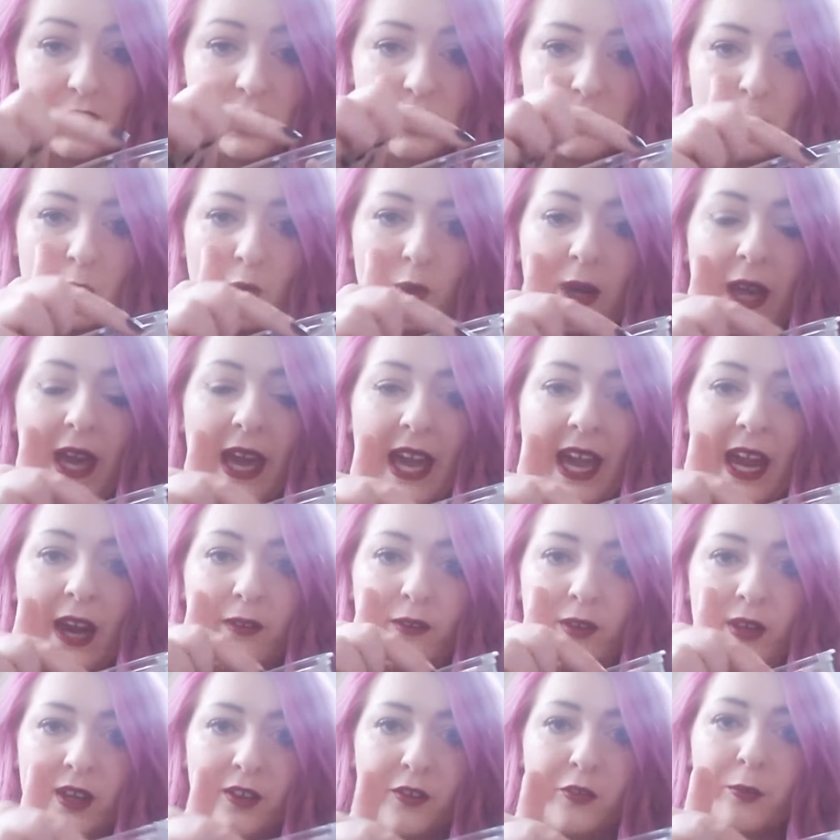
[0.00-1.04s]
small
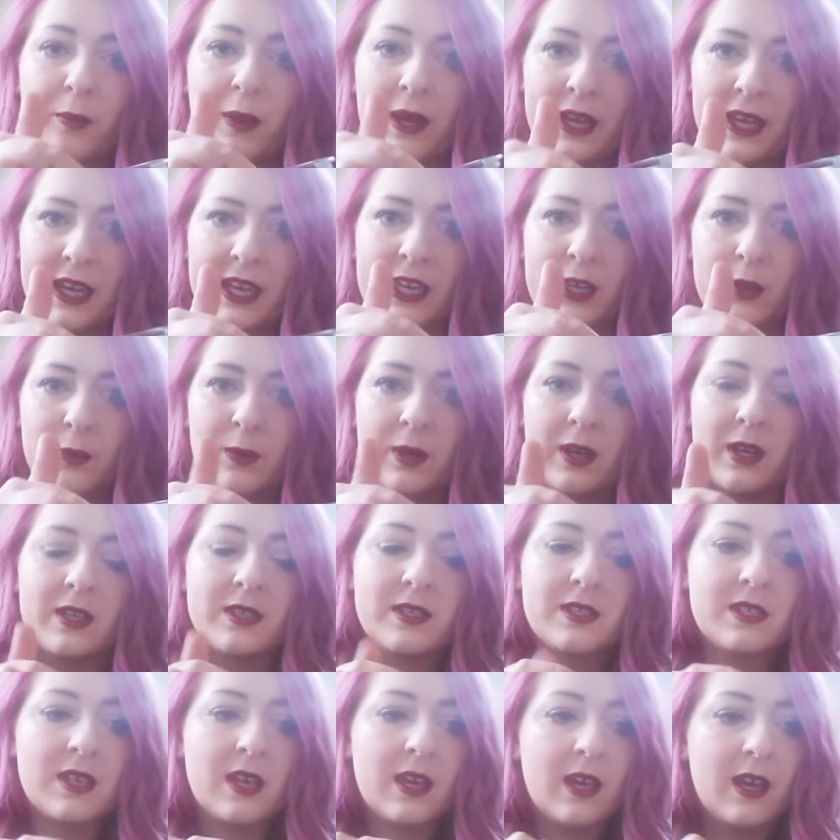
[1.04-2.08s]
area of where he
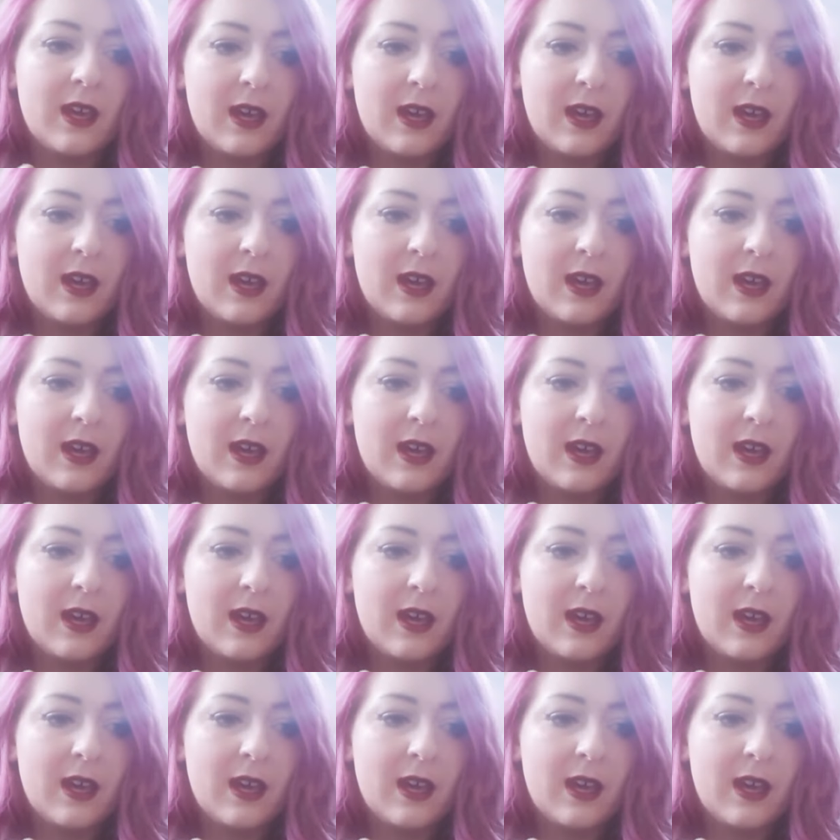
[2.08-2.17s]
was,